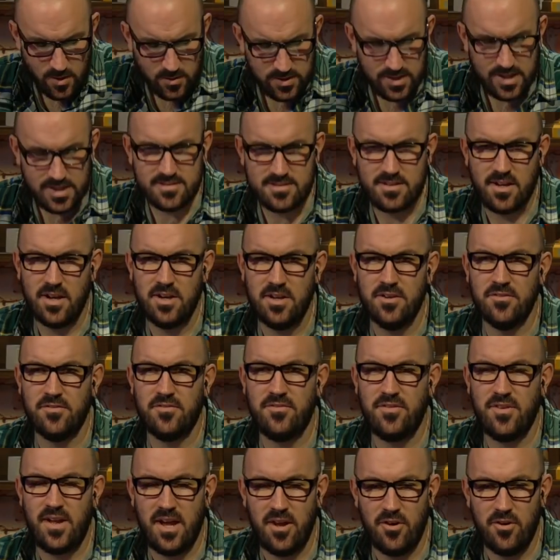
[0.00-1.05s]
these kind
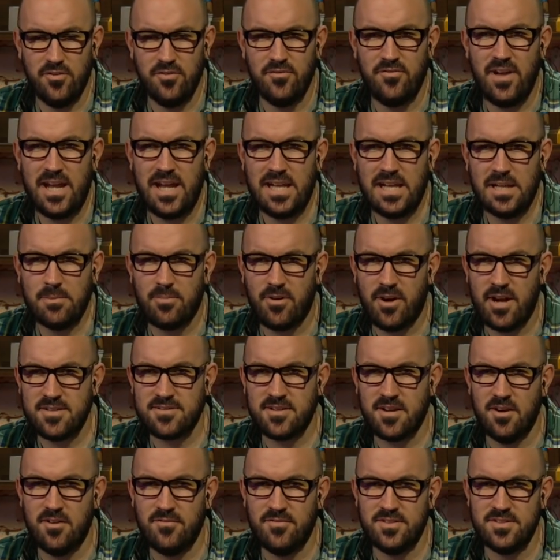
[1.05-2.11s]
of uh, unveiling press
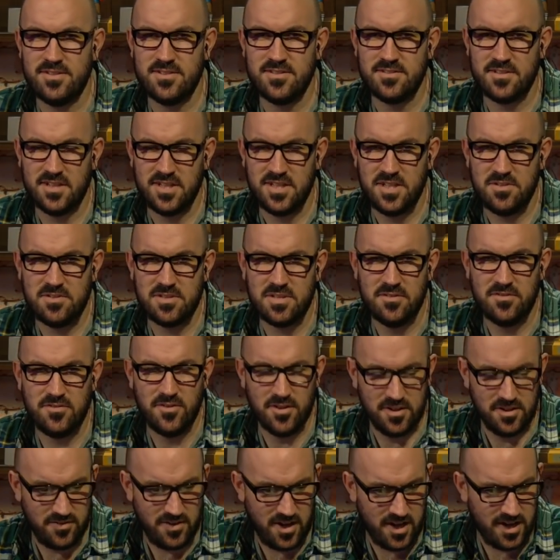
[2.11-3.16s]
conferences are usually
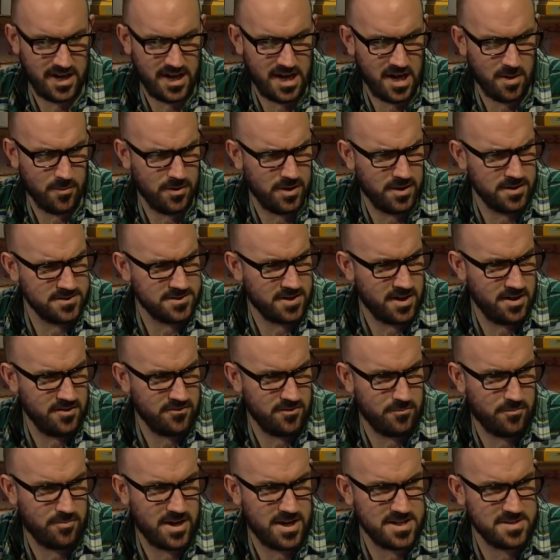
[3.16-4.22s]
full of hot air, but I was kind of
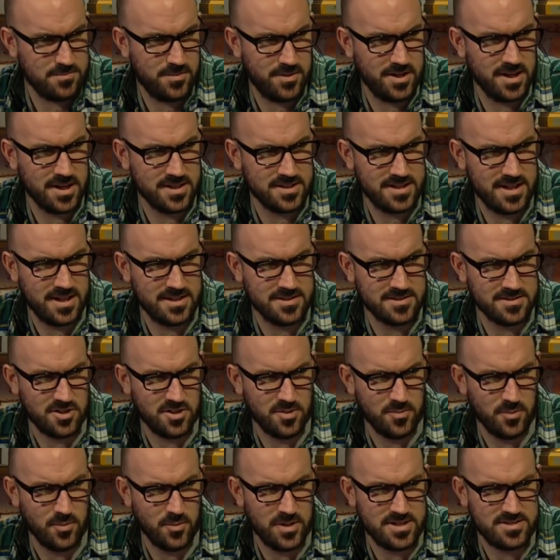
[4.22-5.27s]
impressed by Arteta's a
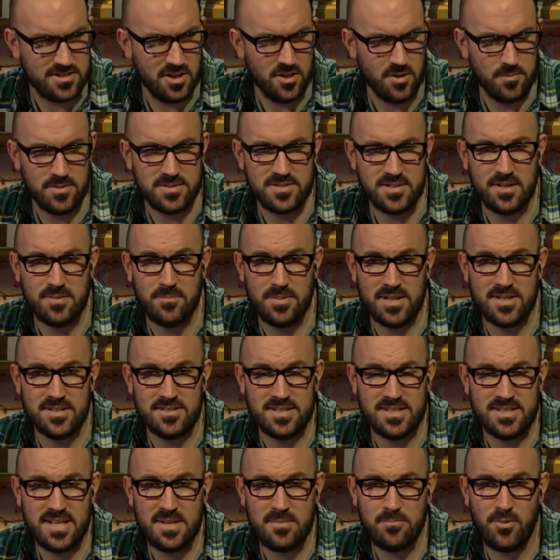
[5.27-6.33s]
couple of weeks ago because
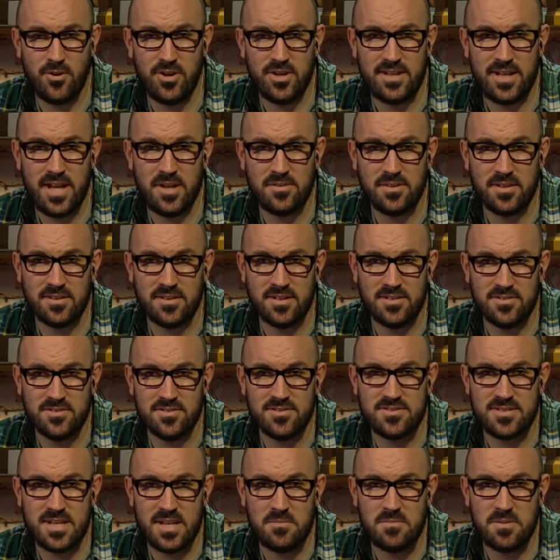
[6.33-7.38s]
he did point out that there
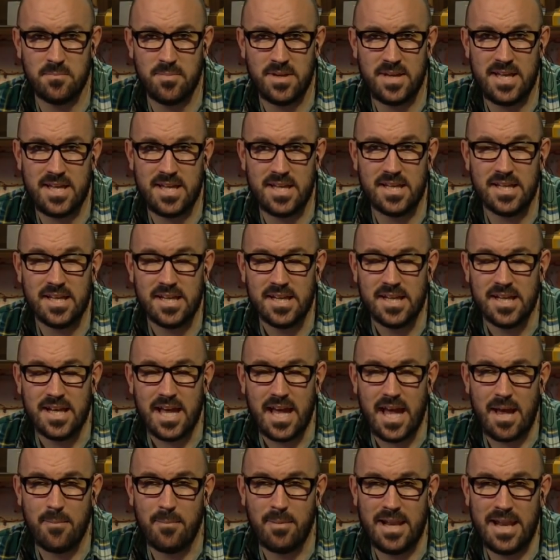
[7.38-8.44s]
does seem to be
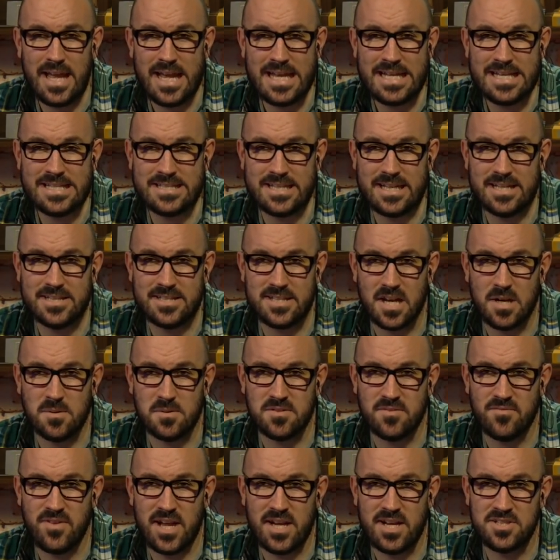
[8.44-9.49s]
a malaise in
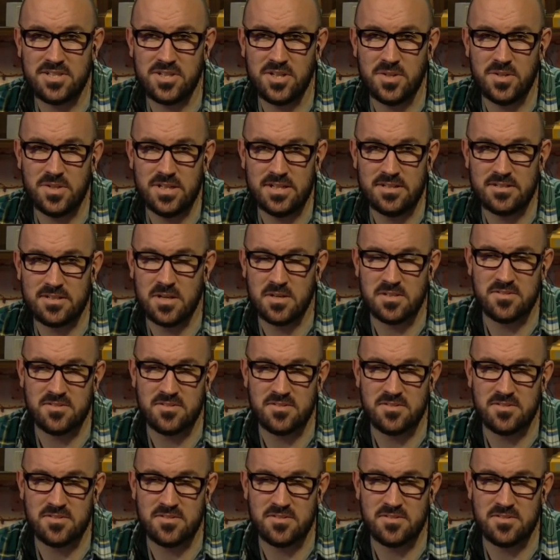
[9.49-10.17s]
terms of attitude and in terms